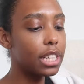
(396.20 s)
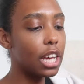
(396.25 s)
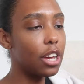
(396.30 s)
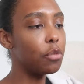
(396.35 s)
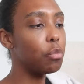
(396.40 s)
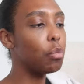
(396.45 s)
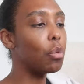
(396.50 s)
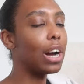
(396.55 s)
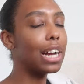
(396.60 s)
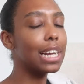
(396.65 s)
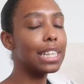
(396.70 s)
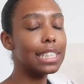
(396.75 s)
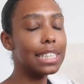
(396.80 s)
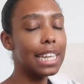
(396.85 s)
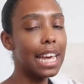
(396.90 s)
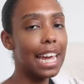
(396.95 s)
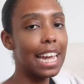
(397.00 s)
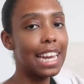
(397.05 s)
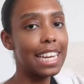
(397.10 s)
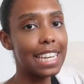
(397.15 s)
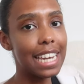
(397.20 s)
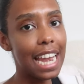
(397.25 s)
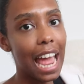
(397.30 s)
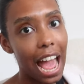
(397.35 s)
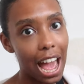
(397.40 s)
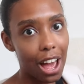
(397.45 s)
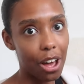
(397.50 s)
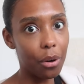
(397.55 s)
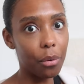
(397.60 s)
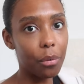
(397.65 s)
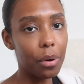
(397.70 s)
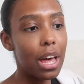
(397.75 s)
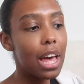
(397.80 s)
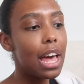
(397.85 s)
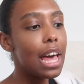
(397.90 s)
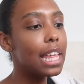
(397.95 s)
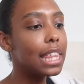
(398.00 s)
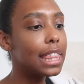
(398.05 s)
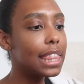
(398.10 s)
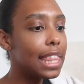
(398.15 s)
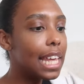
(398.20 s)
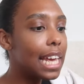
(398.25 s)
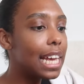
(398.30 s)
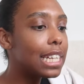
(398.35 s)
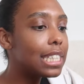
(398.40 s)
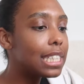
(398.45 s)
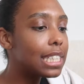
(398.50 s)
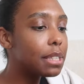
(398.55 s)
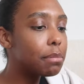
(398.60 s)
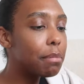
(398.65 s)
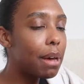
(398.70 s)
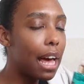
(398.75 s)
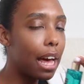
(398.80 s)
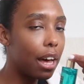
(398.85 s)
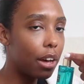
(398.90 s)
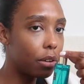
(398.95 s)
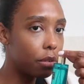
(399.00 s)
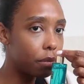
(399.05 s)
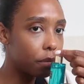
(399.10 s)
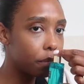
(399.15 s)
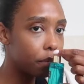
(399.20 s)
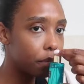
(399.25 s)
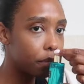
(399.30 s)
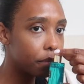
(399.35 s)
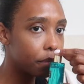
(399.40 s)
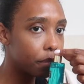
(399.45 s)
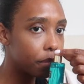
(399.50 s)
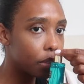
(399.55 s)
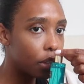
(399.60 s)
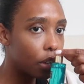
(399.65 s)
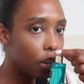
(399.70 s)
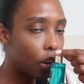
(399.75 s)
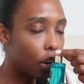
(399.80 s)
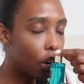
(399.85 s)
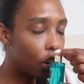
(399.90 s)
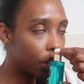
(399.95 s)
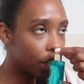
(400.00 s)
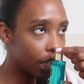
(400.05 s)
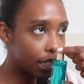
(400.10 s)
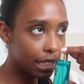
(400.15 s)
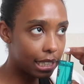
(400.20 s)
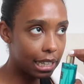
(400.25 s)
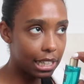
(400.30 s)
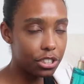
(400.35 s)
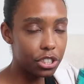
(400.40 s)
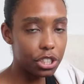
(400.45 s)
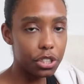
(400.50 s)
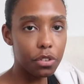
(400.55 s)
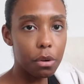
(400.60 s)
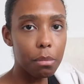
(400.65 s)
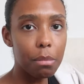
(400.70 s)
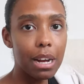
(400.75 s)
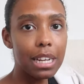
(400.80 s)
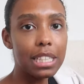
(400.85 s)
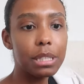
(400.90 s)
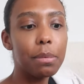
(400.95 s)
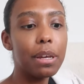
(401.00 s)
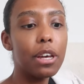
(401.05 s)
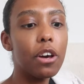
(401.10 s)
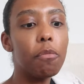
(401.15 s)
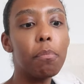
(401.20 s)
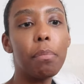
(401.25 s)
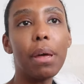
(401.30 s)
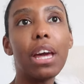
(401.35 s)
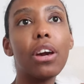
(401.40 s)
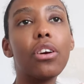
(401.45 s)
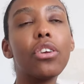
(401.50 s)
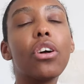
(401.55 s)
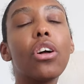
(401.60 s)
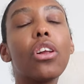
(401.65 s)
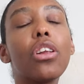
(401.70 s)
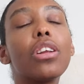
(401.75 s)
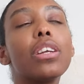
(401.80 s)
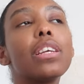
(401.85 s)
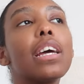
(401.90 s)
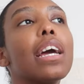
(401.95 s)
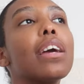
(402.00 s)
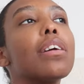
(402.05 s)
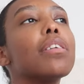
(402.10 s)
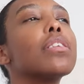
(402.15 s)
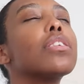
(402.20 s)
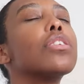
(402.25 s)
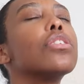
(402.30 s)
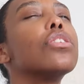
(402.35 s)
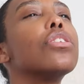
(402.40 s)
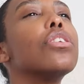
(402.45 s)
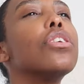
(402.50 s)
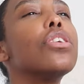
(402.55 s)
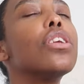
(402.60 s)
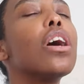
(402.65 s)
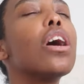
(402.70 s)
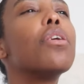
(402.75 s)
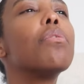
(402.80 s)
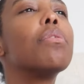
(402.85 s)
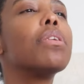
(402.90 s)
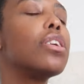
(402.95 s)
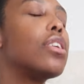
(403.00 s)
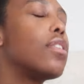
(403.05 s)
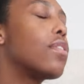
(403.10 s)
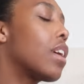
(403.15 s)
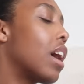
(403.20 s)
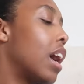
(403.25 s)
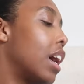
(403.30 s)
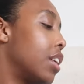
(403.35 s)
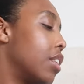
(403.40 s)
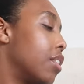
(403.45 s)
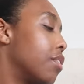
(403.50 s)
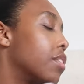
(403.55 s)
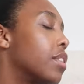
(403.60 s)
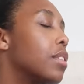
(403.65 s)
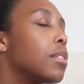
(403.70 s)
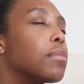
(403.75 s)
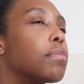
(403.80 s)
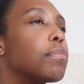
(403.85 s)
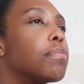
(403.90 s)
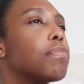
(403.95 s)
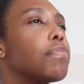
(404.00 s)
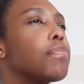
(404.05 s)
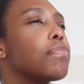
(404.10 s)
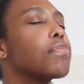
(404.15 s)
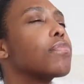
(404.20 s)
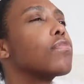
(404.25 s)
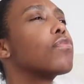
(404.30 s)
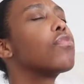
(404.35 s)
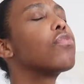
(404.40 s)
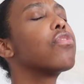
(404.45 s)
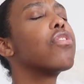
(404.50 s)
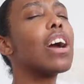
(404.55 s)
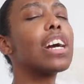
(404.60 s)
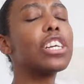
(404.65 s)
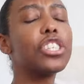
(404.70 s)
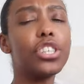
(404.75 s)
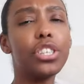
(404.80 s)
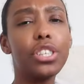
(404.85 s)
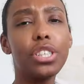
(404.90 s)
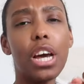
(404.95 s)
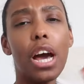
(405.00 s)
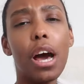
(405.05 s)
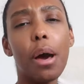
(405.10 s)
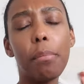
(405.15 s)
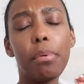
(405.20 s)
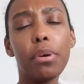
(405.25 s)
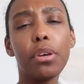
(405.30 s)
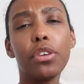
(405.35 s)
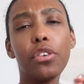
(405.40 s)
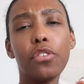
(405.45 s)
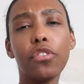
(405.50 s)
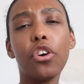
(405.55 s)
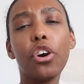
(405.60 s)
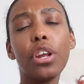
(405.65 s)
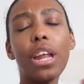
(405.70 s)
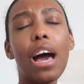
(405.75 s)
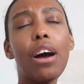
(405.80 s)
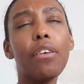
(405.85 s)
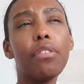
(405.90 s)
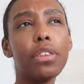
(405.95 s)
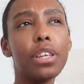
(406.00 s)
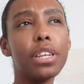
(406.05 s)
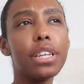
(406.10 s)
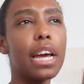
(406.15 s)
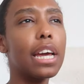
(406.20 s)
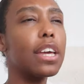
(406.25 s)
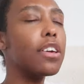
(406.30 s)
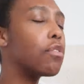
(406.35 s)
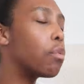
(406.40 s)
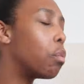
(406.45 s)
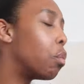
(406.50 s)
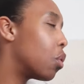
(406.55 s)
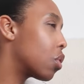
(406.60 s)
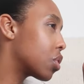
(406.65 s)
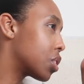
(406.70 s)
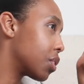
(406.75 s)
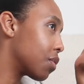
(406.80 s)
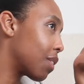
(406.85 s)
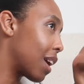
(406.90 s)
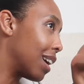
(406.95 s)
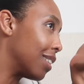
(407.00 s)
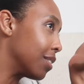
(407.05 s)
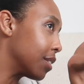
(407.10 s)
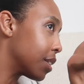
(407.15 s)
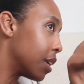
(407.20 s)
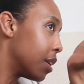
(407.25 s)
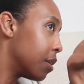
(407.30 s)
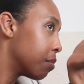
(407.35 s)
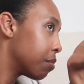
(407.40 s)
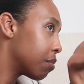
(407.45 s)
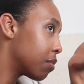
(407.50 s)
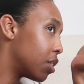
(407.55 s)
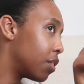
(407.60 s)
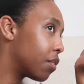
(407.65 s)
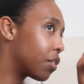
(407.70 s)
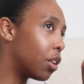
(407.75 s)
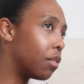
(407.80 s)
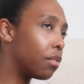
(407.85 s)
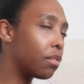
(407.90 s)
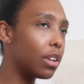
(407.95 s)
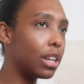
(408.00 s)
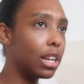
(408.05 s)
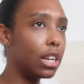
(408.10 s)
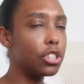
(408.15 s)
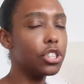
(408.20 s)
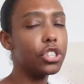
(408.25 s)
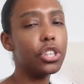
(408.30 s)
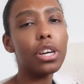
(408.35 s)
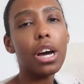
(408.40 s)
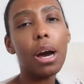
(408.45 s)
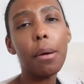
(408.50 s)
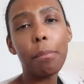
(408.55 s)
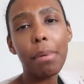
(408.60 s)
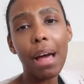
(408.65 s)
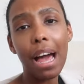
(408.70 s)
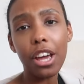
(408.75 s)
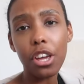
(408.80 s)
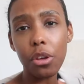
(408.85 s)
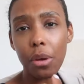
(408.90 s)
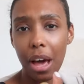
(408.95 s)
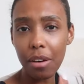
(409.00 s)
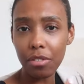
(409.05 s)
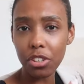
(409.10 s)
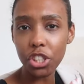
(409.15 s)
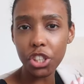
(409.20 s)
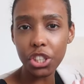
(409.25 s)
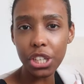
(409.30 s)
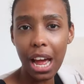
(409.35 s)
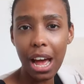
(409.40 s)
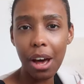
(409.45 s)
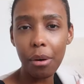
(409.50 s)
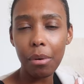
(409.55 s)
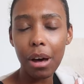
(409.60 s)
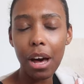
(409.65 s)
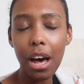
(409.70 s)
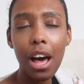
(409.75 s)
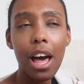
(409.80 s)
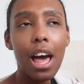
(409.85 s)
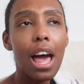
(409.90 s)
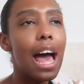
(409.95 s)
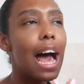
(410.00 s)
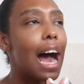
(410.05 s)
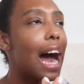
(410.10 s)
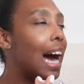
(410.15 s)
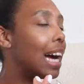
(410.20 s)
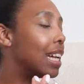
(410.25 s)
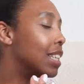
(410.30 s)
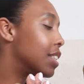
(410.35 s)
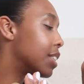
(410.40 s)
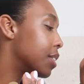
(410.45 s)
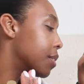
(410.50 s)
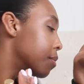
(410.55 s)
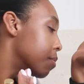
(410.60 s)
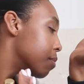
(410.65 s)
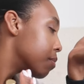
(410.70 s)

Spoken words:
and white tea. Now, this smell honestly just reminds me of being on holiday. You know when you've kind of freshened up, you've gone out for the day, you've walked around, you've gone for lunch, you come back, you have a shower, and